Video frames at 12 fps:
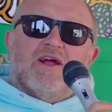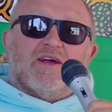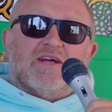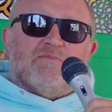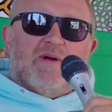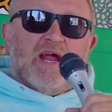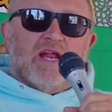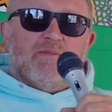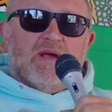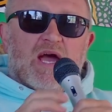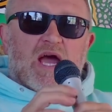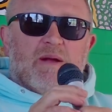I'm right here, got the
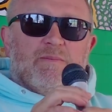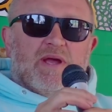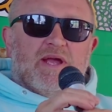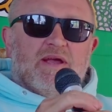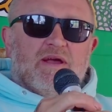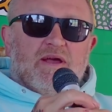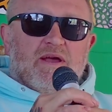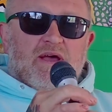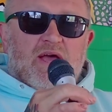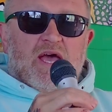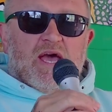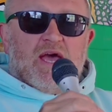painting behind me,
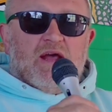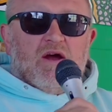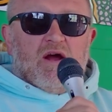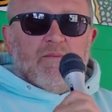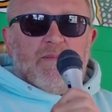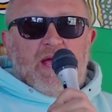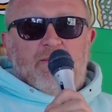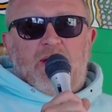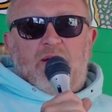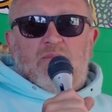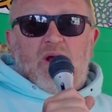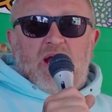and our
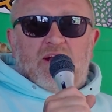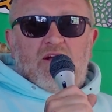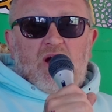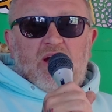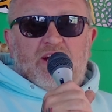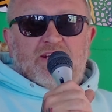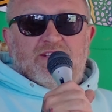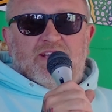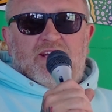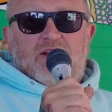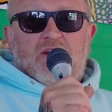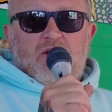main man, Brian
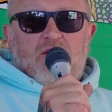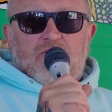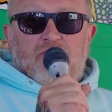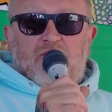Cottington,